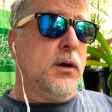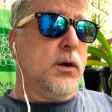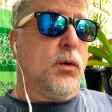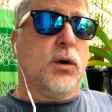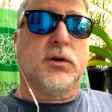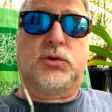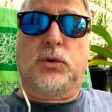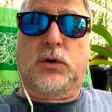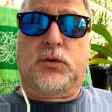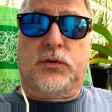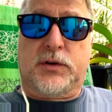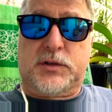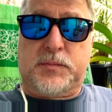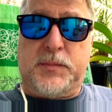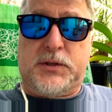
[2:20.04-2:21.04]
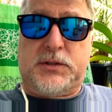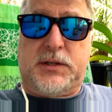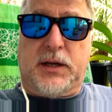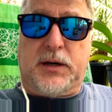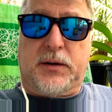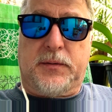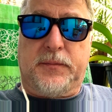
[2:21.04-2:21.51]
or to a Christmas
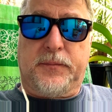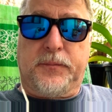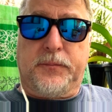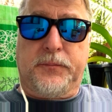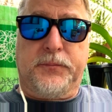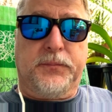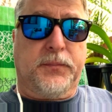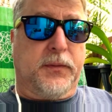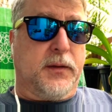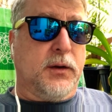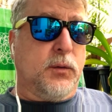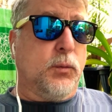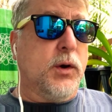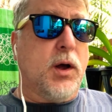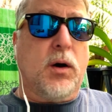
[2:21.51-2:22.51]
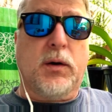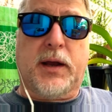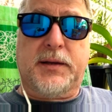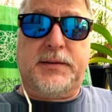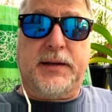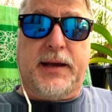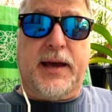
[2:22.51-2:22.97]
dinner. We all
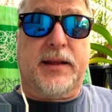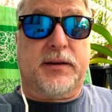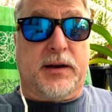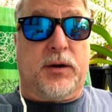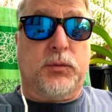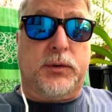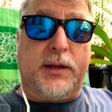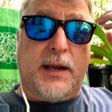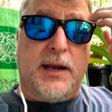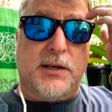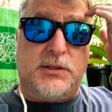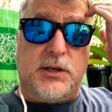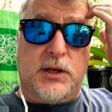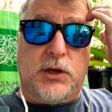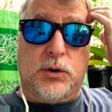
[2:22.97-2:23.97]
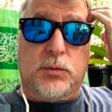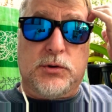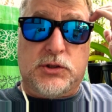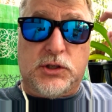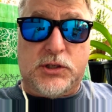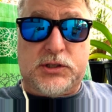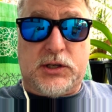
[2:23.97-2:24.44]
get together. Now with the ECQ
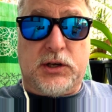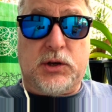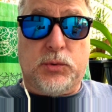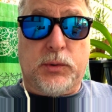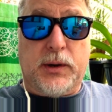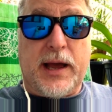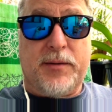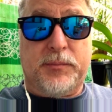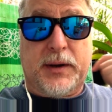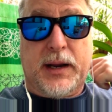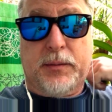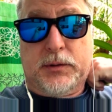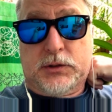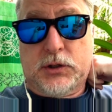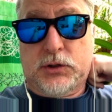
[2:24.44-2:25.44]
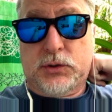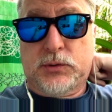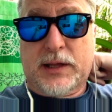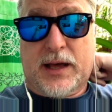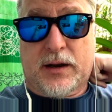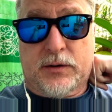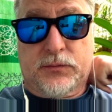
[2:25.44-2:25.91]
and GCQ, we haven't been able to do
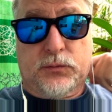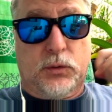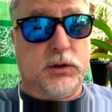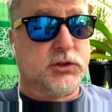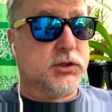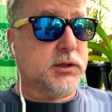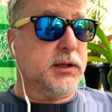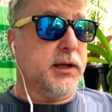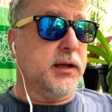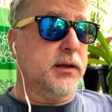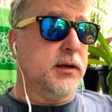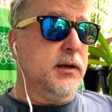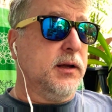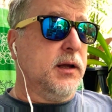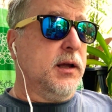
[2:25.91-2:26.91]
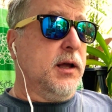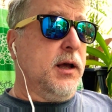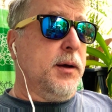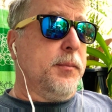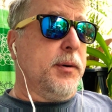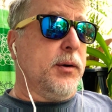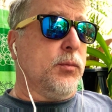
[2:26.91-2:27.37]
that, unfortunately.
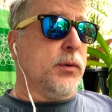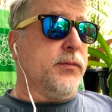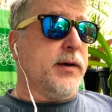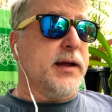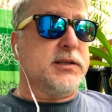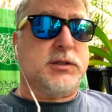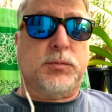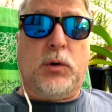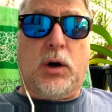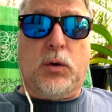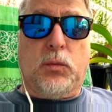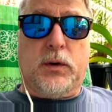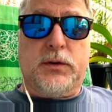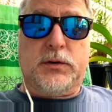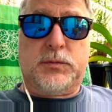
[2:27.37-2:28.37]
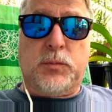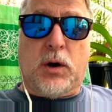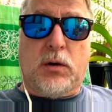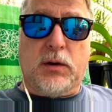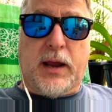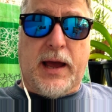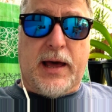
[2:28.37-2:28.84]
But we've had
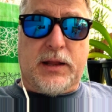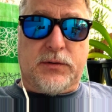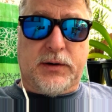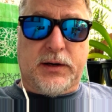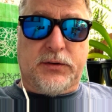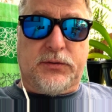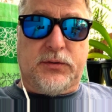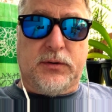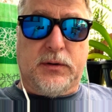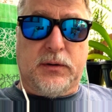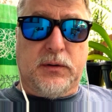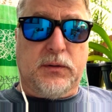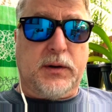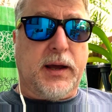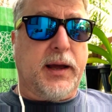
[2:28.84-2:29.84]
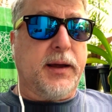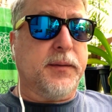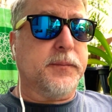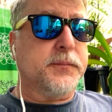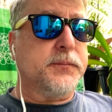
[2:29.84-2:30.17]
small gatherings, okay?